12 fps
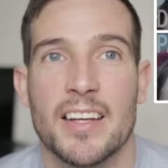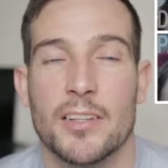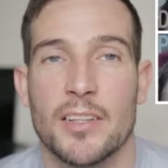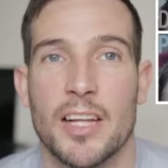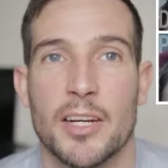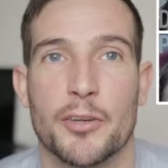I
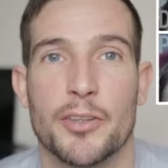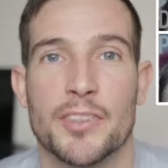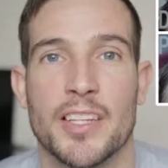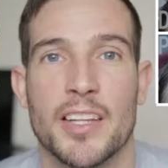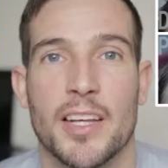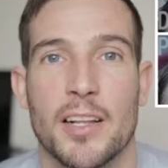look like
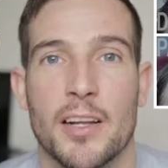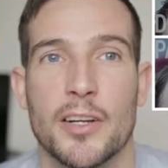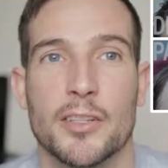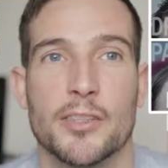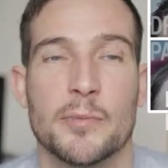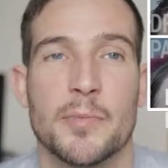Krusty the
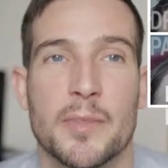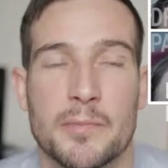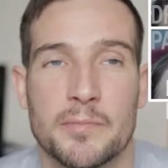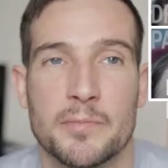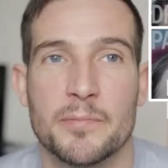Clown or something,